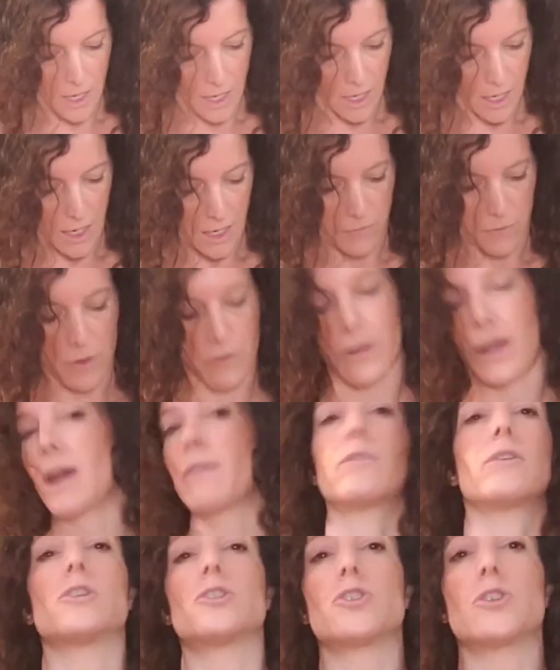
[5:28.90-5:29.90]
If you've
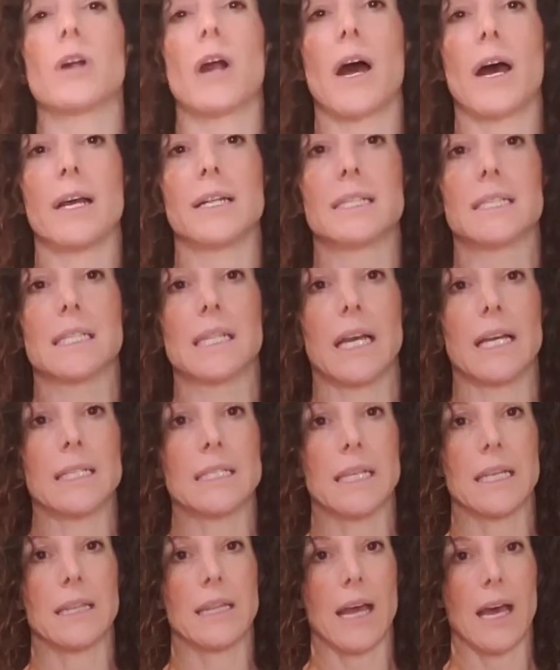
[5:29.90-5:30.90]
ever tried
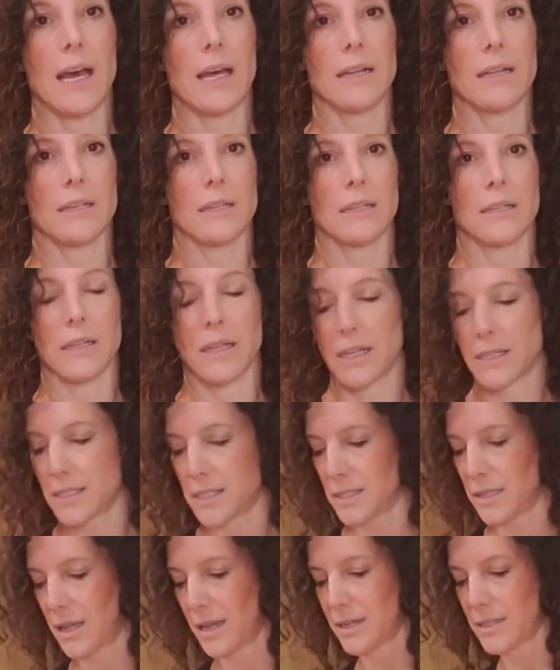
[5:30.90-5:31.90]
slicing that,
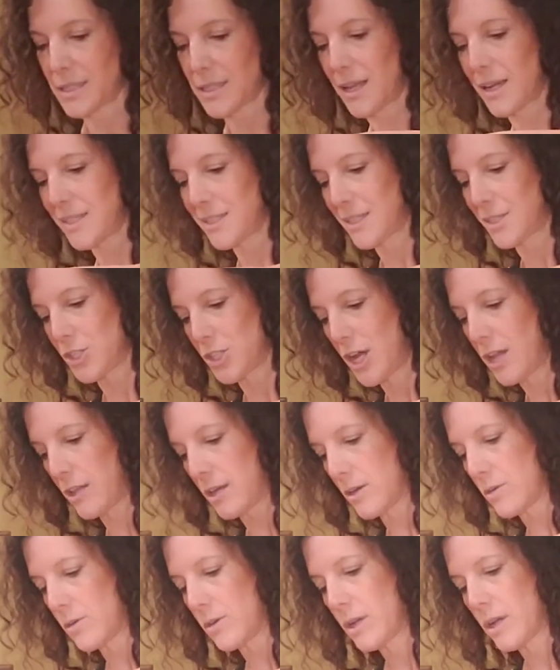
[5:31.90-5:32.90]
it's like slicing
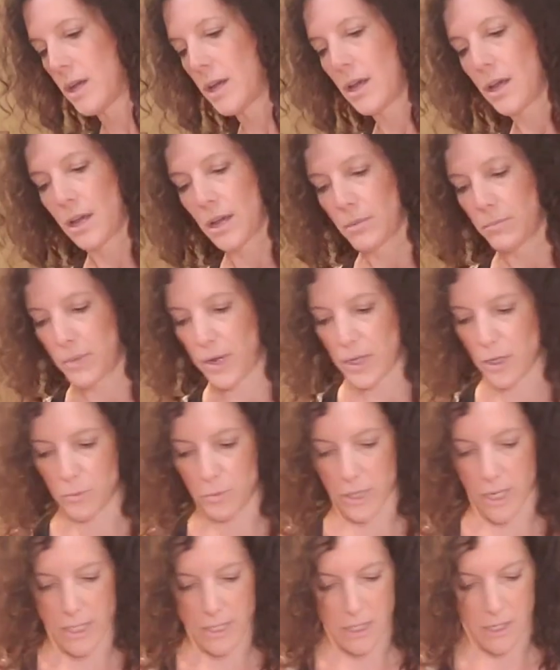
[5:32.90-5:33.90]
Jell-O, but you
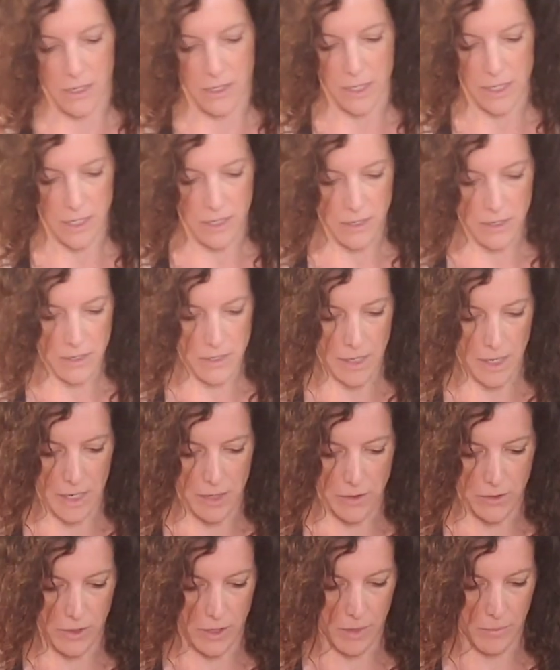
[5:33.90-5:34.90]
place it on here
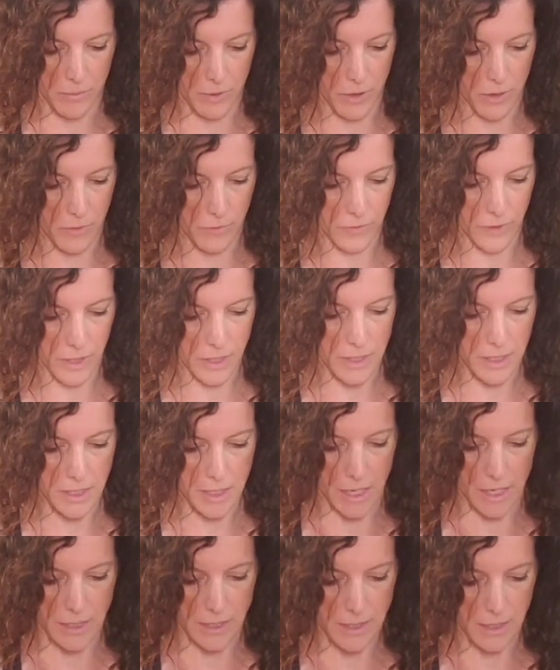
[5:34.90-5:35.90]
and you get perfect
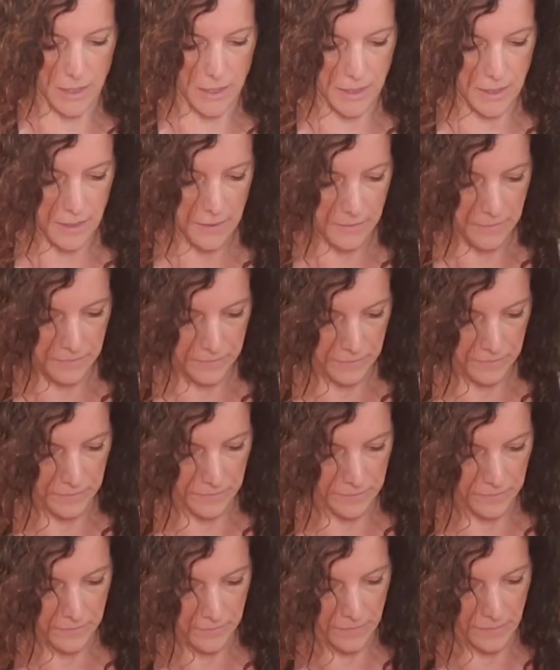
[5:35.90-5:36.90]
slices.
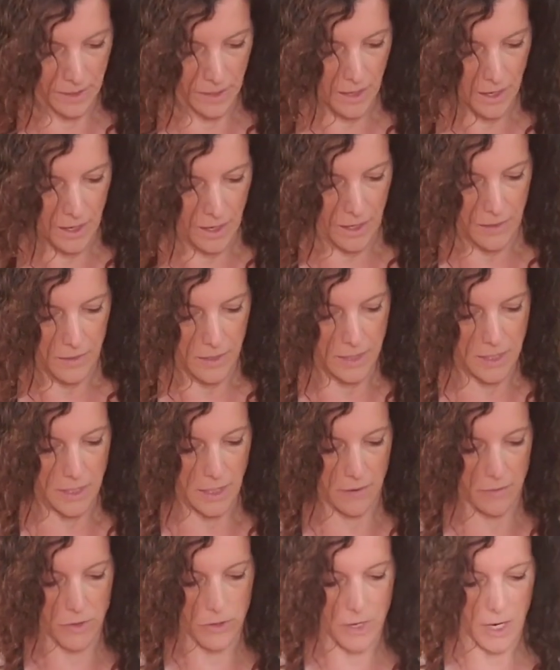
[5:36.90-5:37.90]
This will
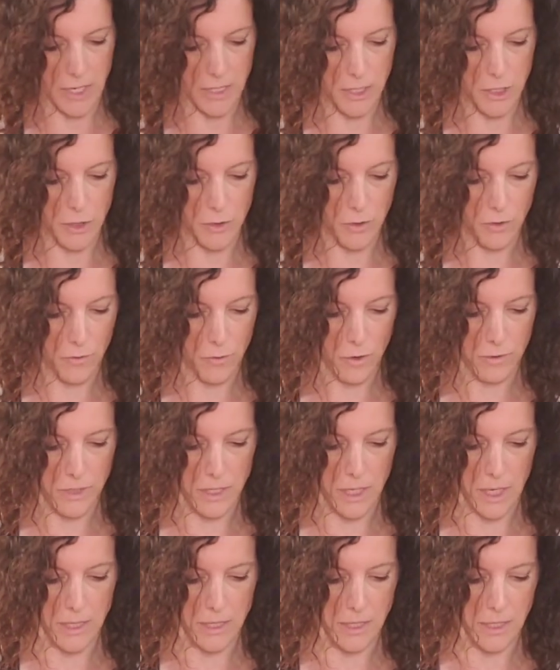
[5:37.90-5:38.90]
give you nice uniform
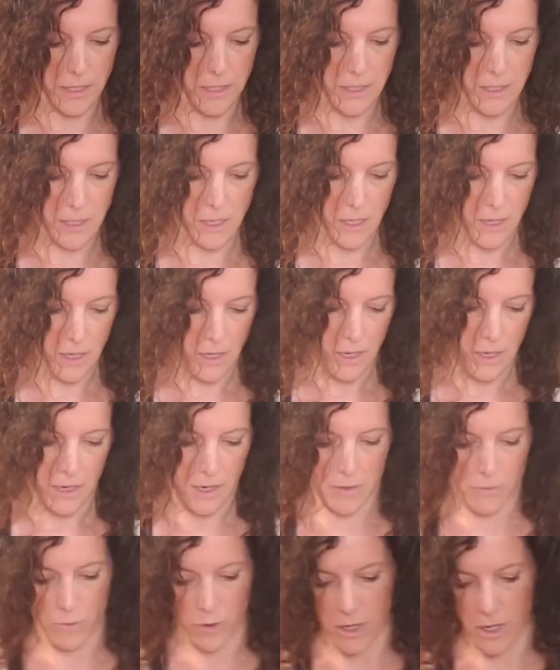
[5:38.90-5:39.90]
slices
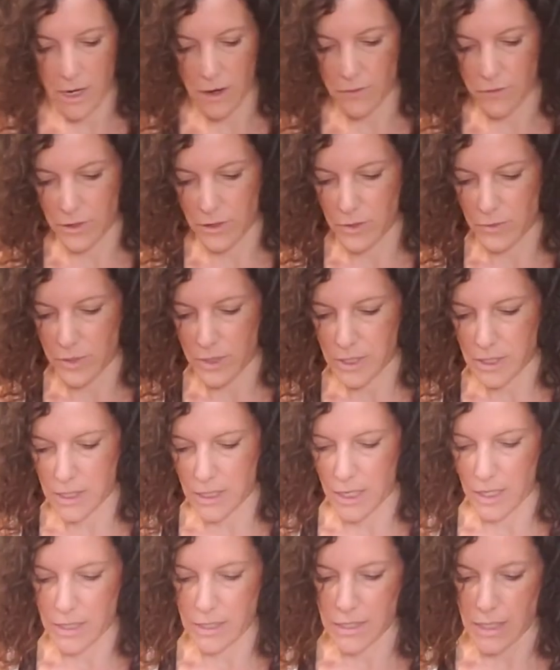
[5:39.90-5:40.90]
of whatever you want to
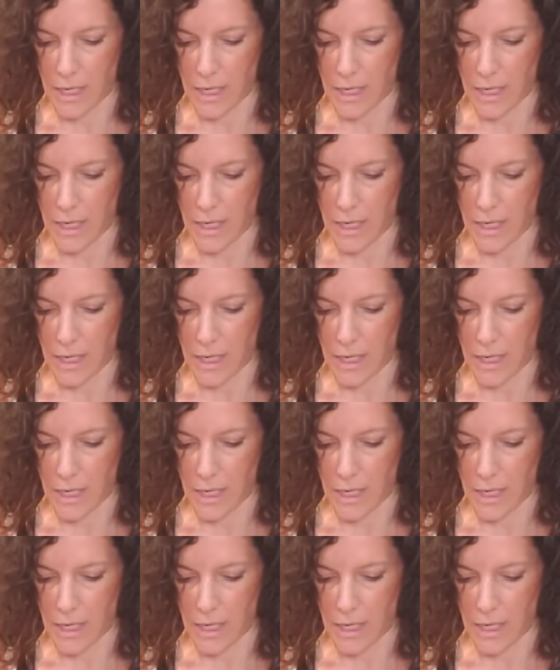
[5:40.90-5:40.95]
slice.